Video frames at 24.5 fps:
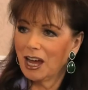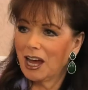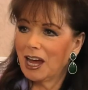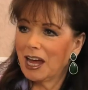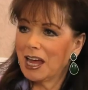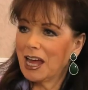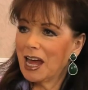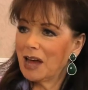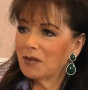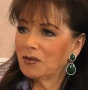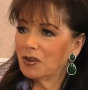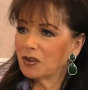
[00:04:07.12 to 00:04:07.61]

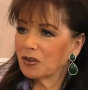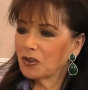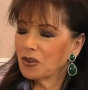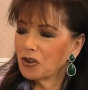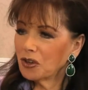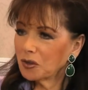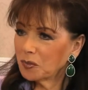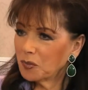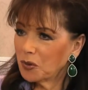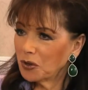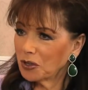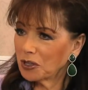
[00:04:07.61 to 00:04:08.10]
I have a
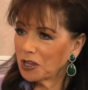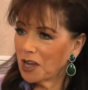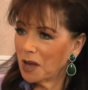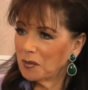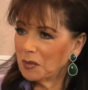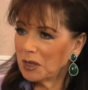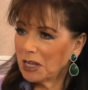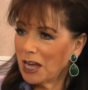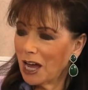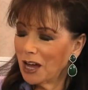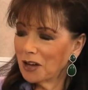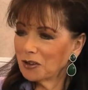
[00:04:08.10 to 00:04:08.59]
cookbook
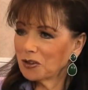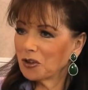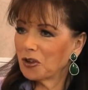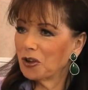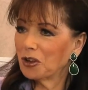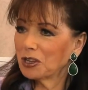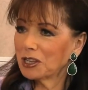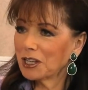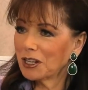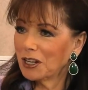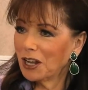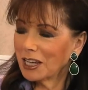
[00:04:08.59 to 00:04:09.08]
coming out
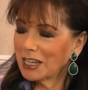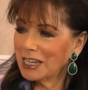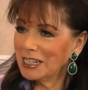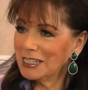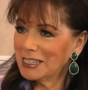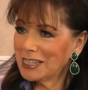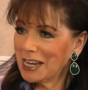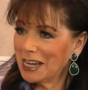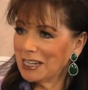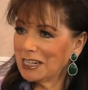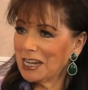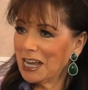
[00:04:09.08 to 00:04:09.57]
called The Lucky
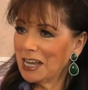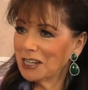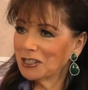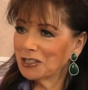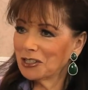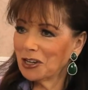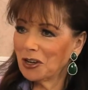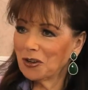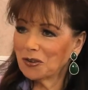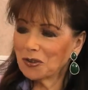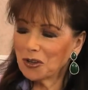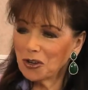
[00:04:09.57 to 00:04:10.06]

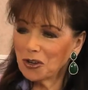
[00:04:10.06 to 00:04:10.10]
Santangelo